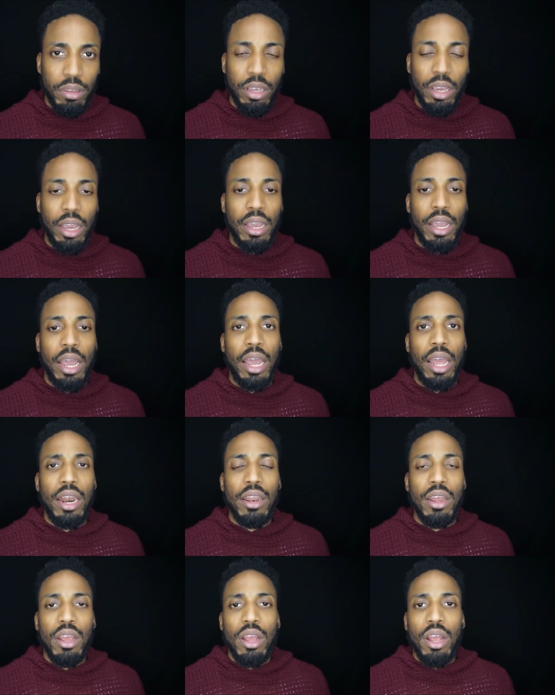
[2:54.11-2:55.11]
Okay,
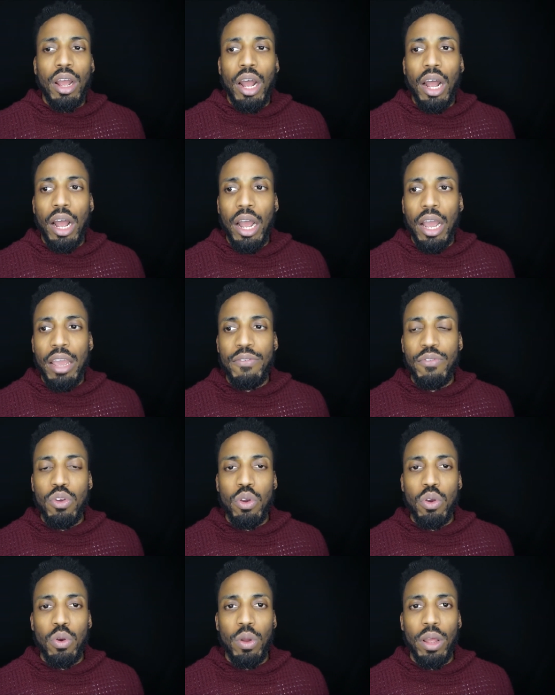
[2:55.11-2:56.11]
and uh, if
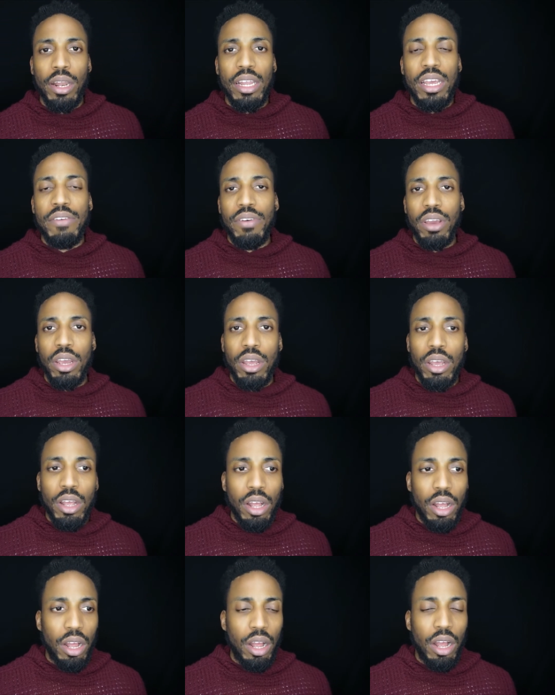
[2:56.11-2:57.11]
you leave it
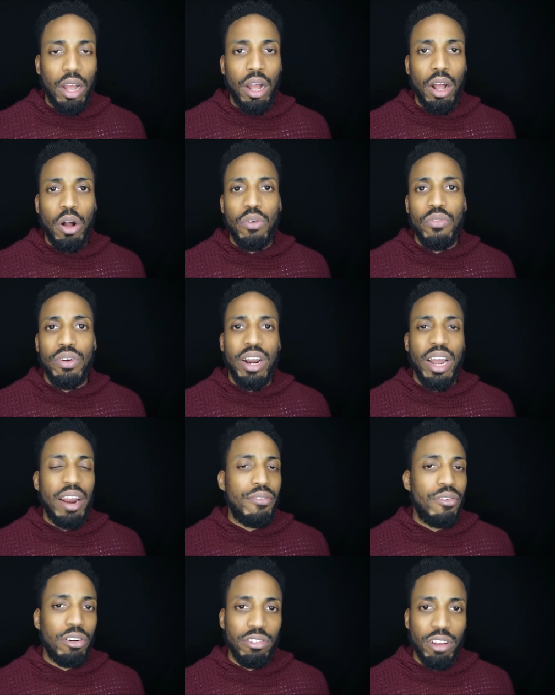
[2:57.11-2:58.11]
uh,
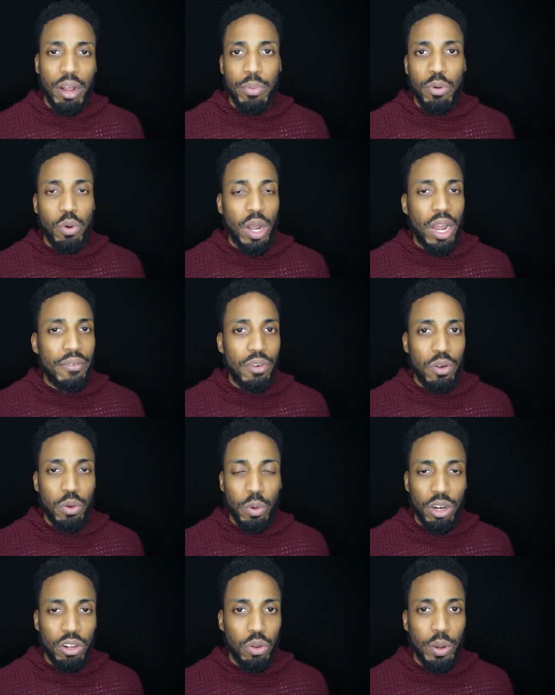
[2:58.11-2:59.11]
overnight, for example, however
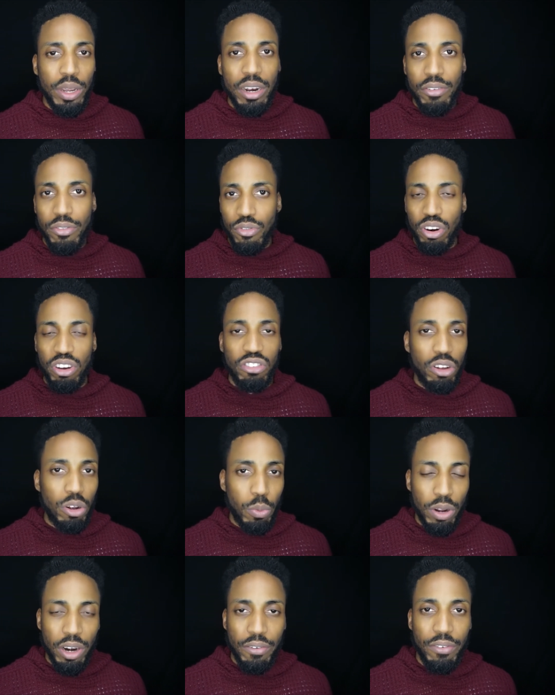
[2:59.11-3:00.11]
you want to do it, in the freezer
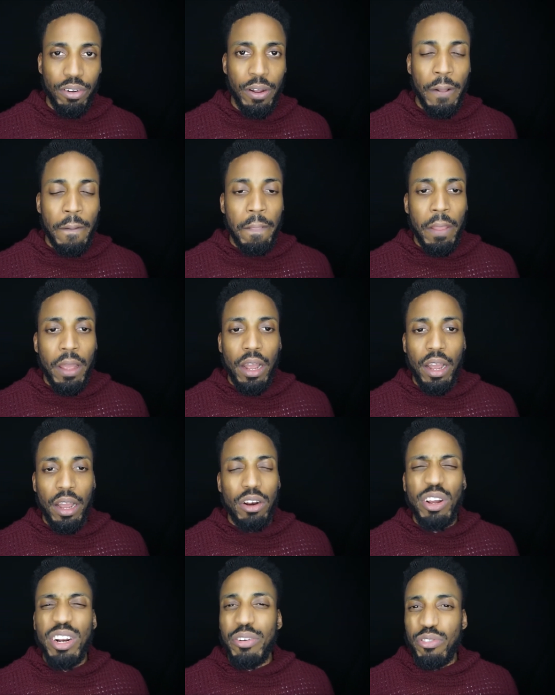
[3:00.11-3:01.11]
or whatever,
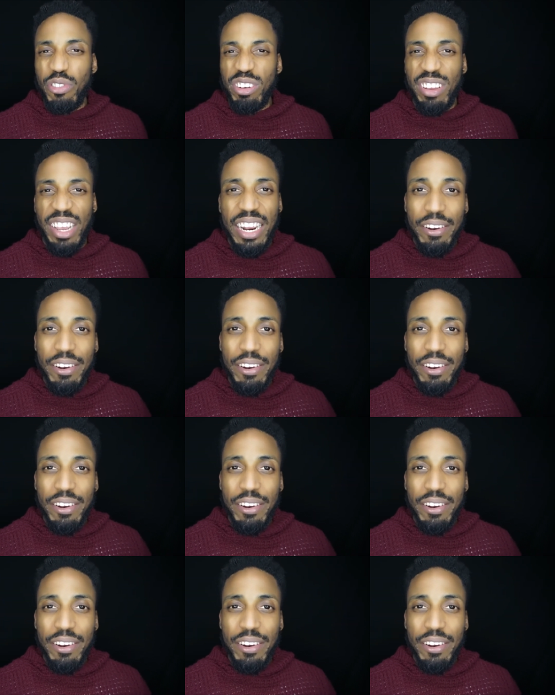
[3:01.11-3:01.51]
uh, not in the freezer,